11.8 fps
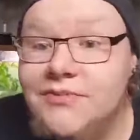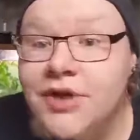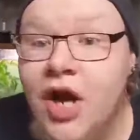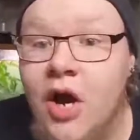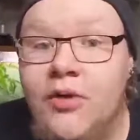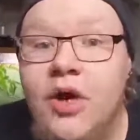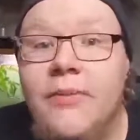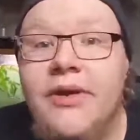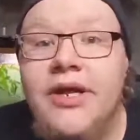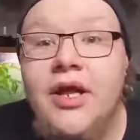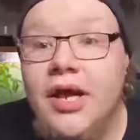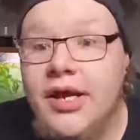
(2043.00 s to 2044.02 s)
you know, no big
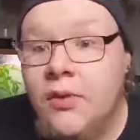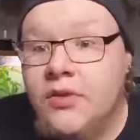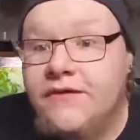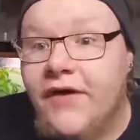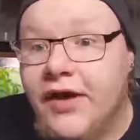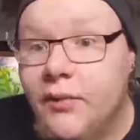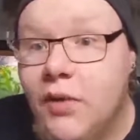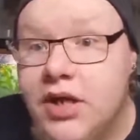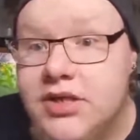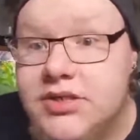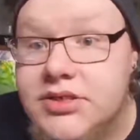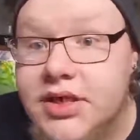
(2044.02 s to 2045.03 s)
deal. I didn't know what the fuck it
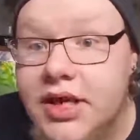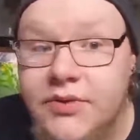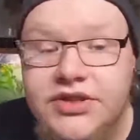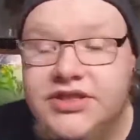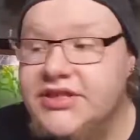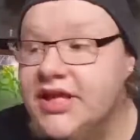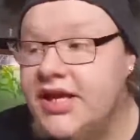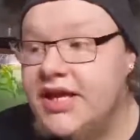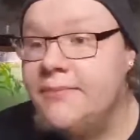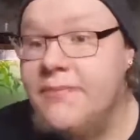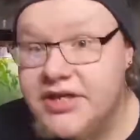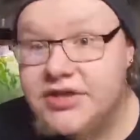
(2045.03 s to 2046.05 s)
was, and it was just sitting in
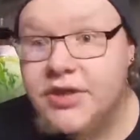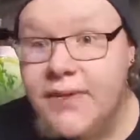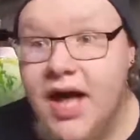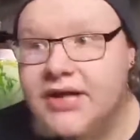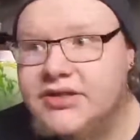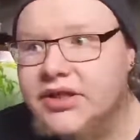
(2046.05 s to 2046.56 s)
a mystery box.